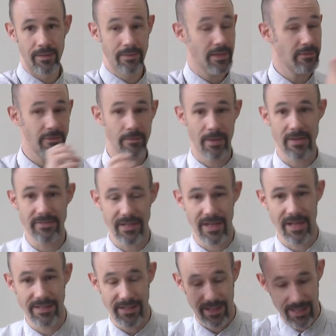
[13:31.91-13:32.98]
That's the basic
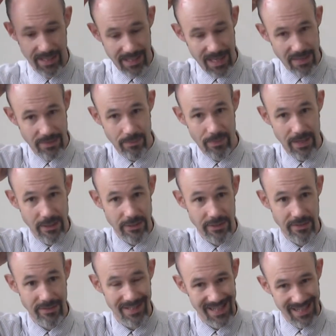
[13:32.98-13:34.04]
idea. Get the
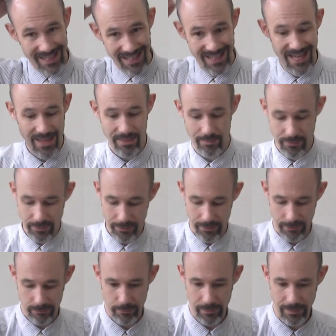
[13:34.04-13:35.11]
patient, get them to a
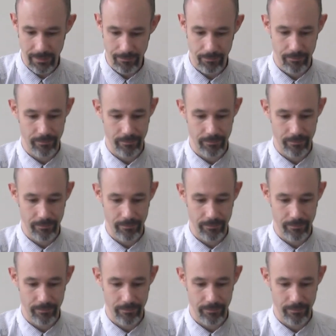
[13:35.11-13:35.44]
hospital.